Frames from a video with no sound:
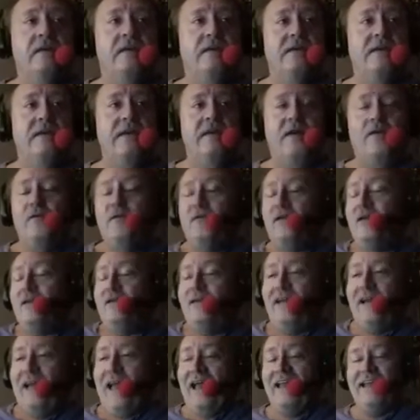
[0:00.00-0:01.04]
You know,
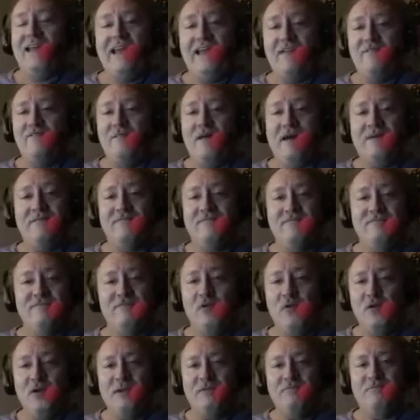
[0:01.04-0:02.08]
I'd have my
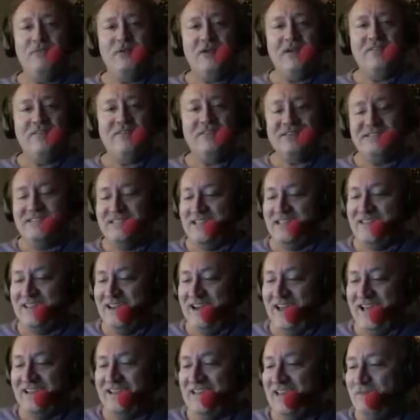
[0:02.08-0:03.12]
morning breakfast and
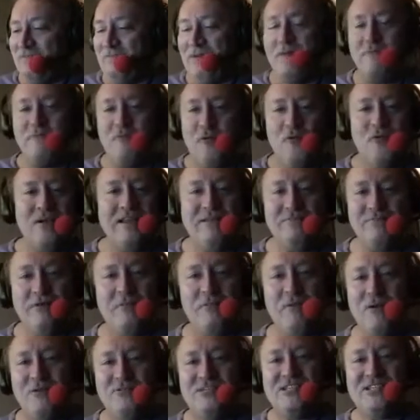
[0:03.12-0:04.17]
then I'd get my morning
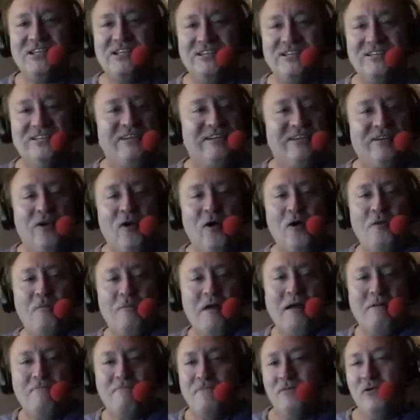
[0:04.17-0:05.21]
mimosa or
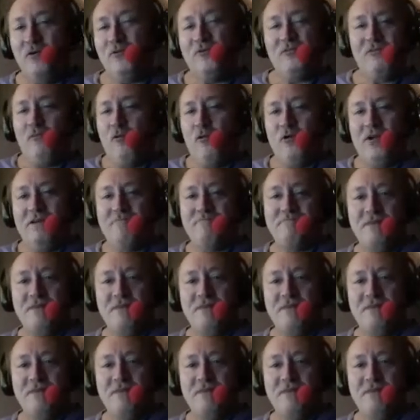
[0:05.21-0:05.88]
my morning